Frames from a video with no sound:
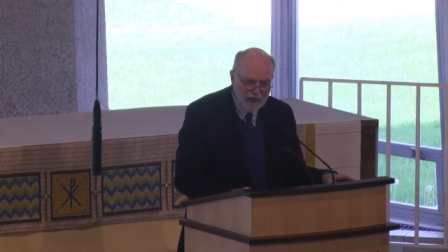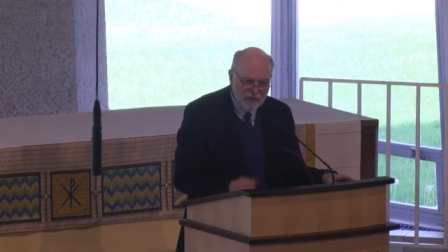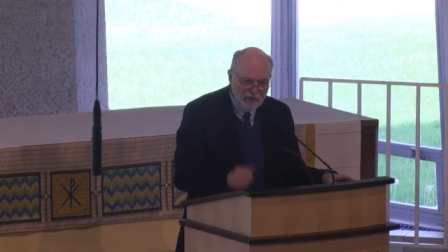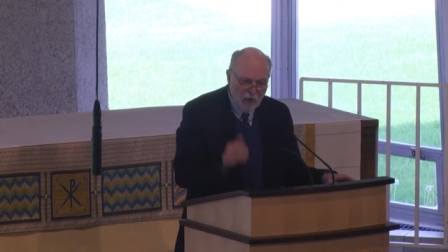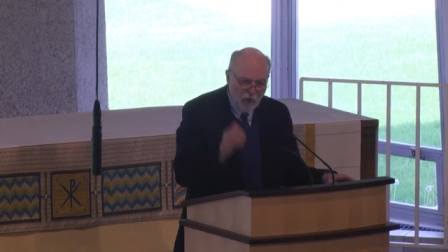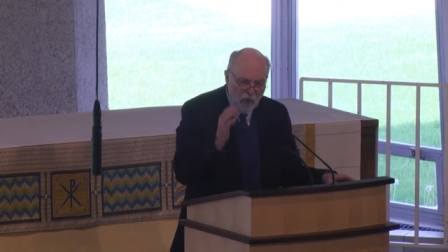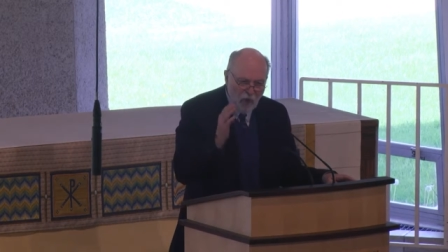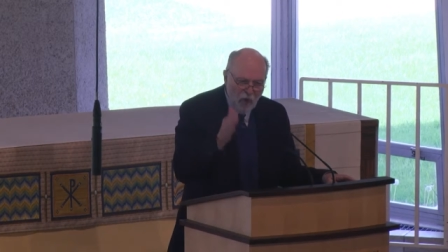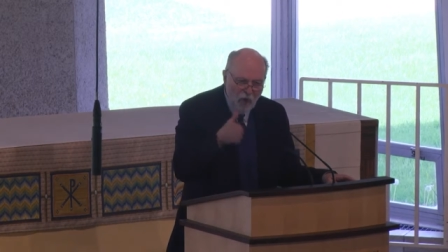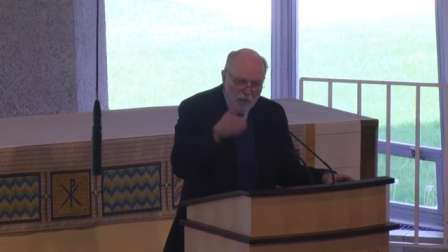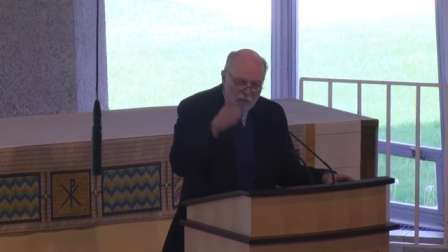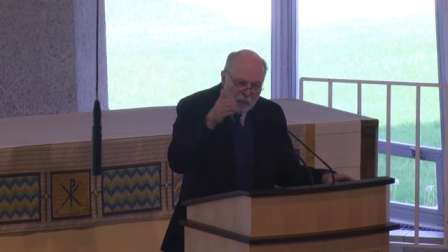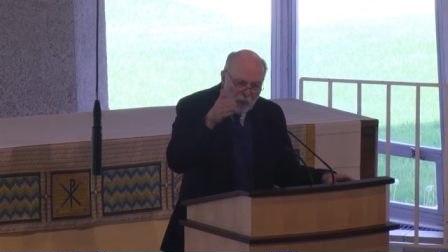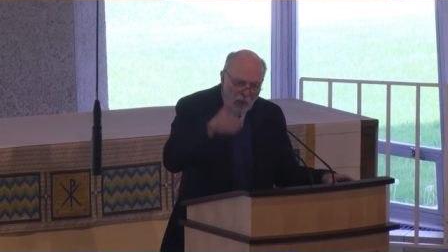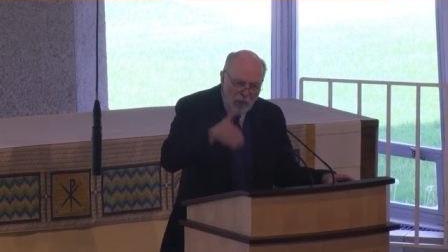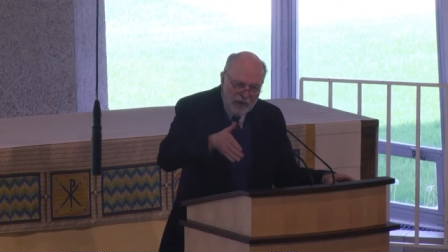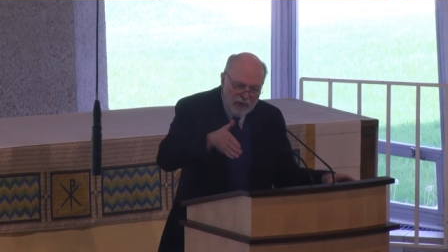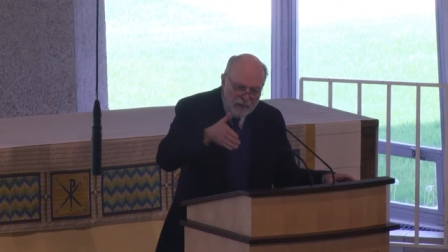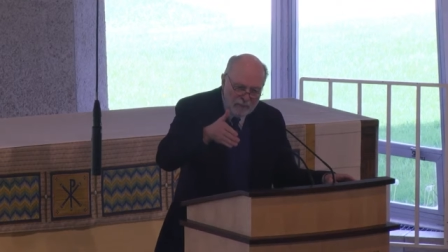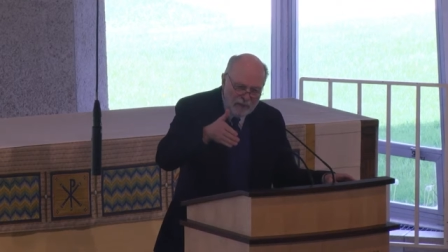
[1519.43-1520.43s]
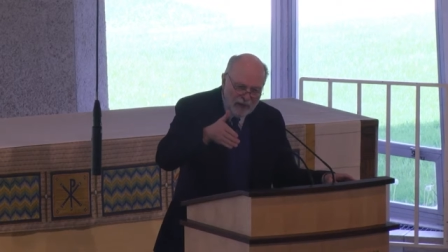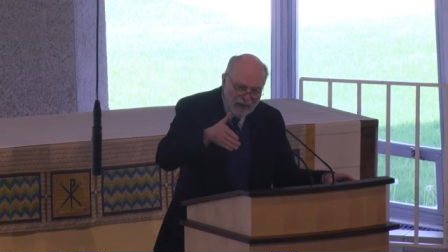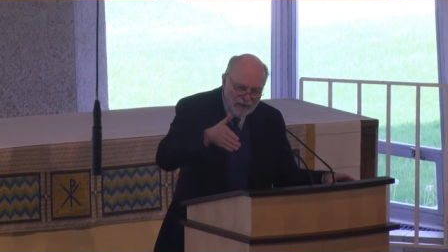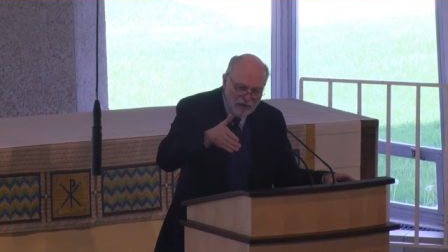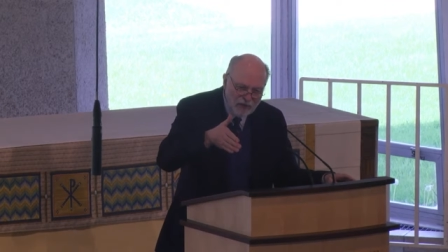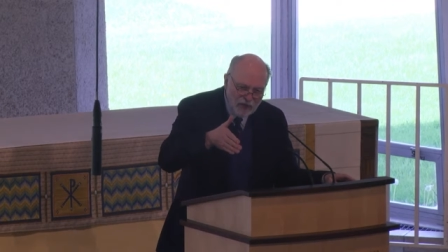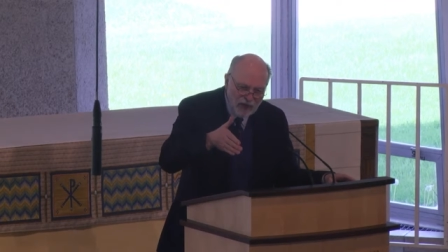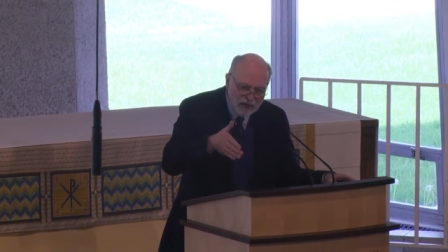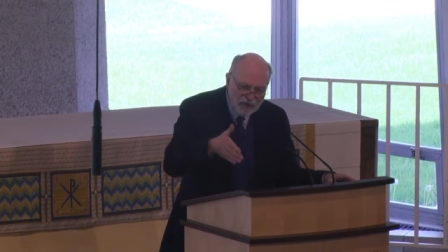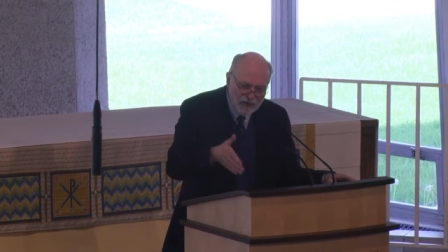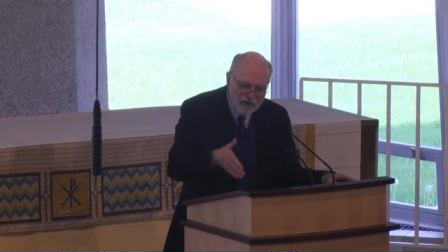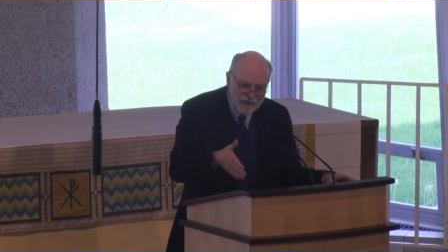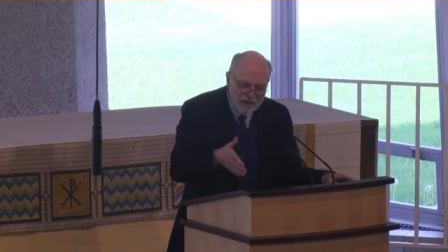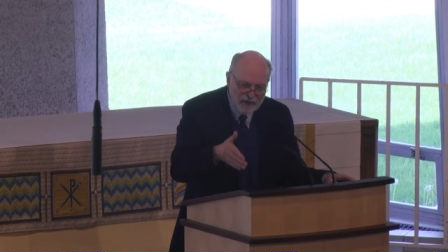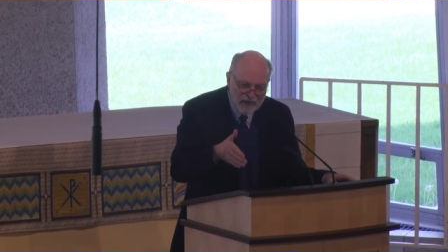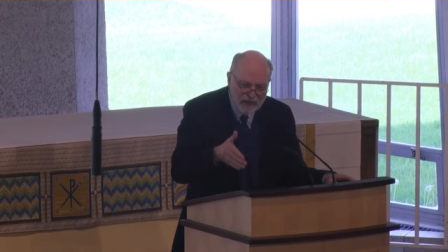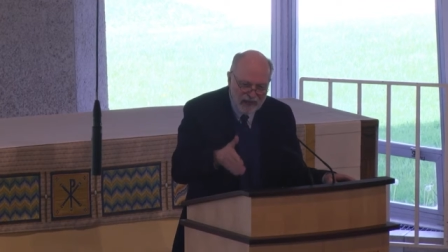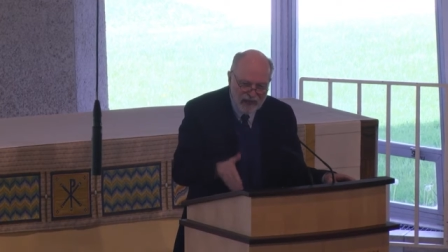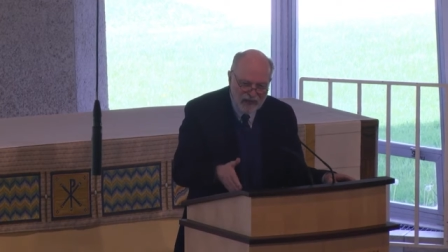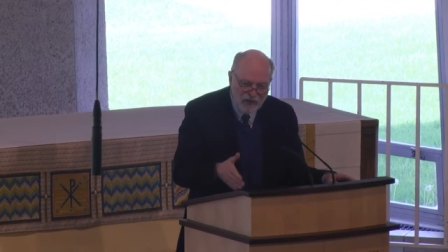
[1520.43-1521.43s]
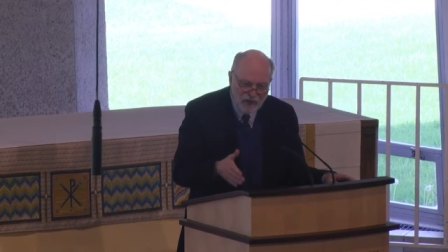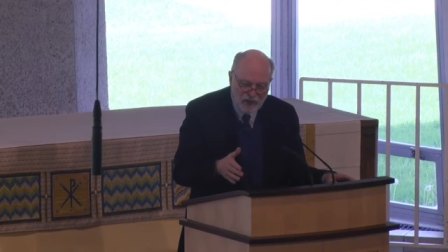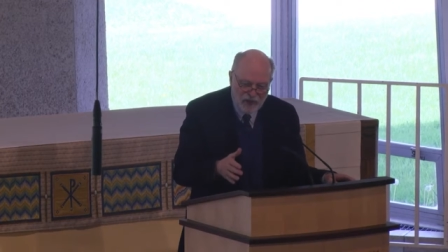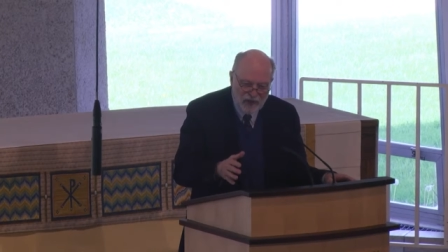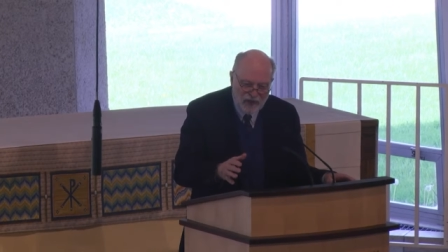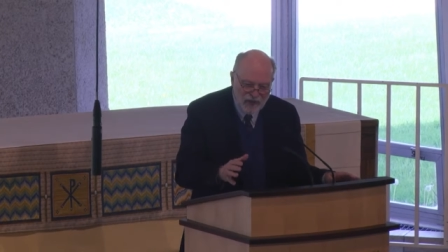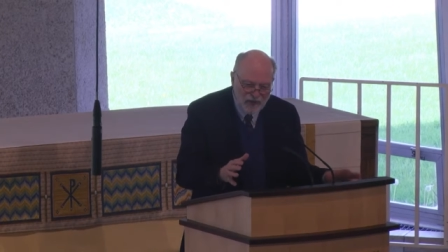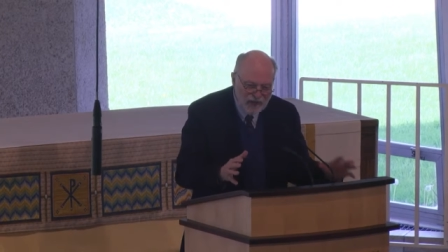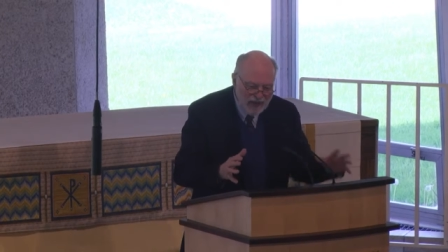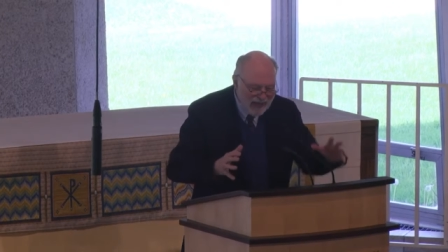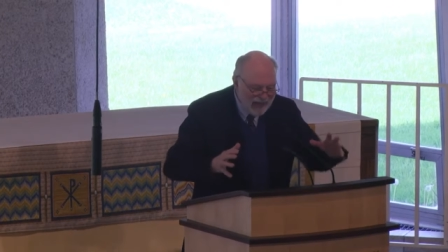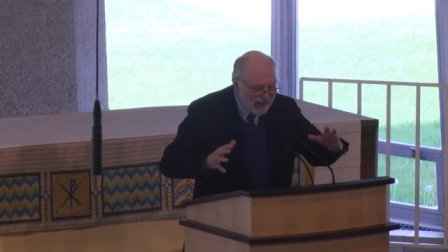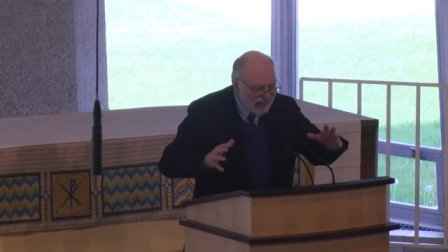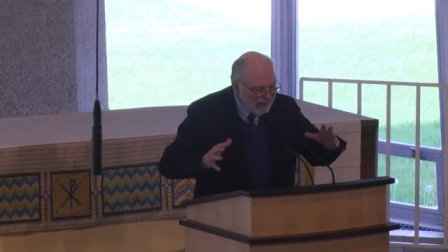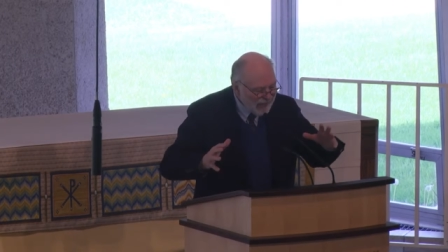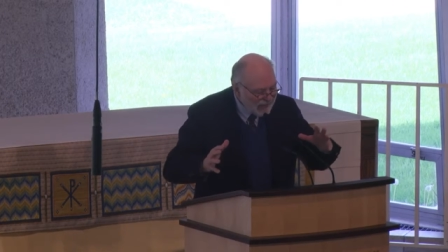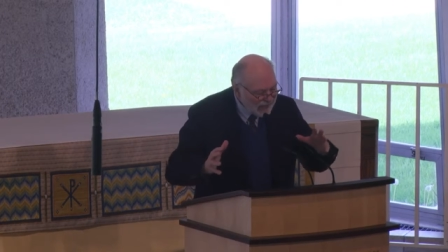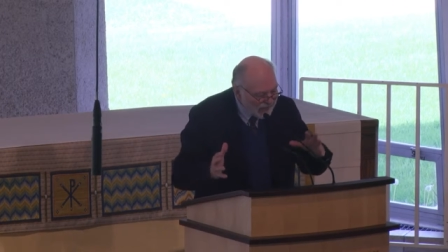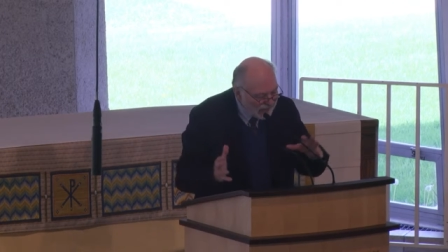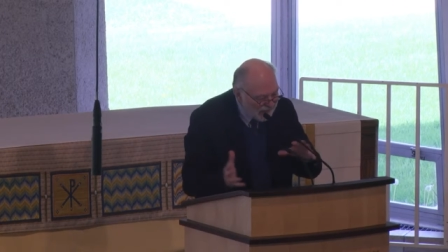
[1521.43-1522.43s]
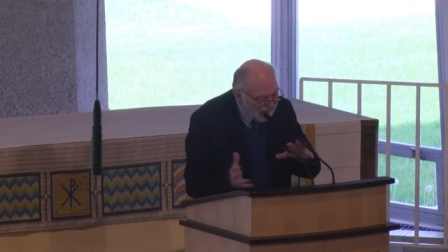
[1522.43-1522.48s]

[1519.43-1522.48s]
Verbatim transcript: The whole point about justification is it